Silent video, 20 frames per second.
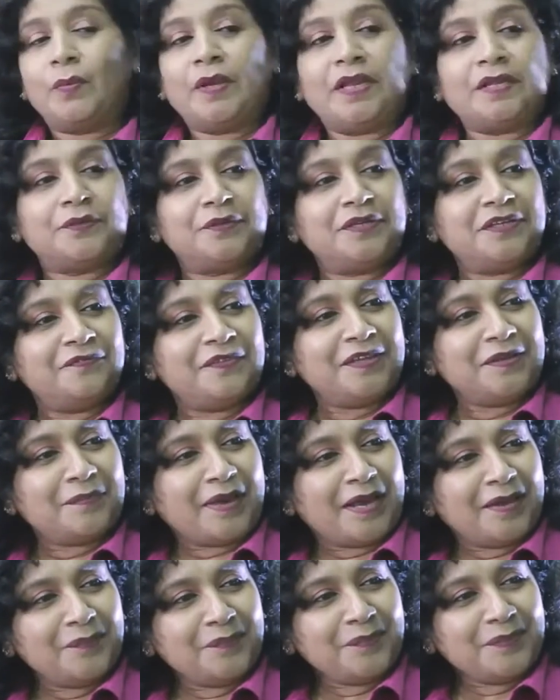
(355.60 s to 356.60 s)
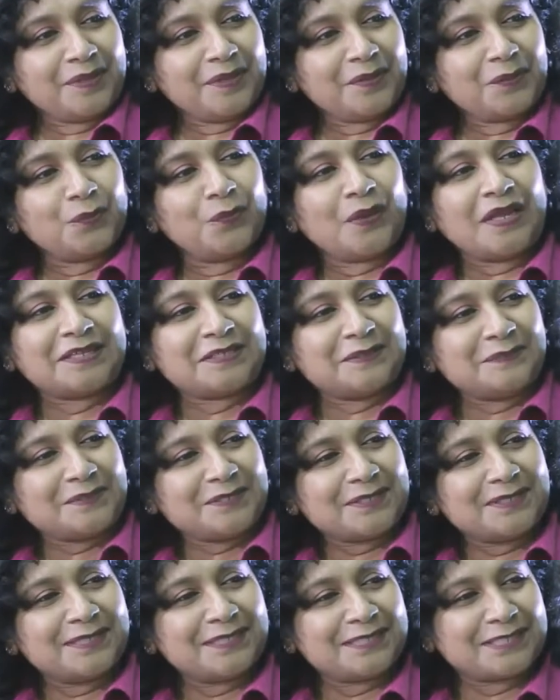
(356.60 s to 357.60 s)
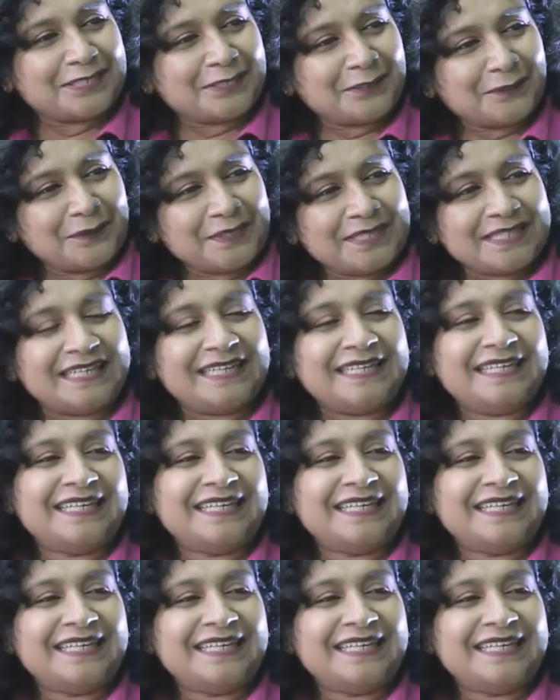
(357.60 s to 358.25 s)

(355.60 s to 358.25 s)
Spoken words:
Well, good evening, ma'am, and welcome to the show. It's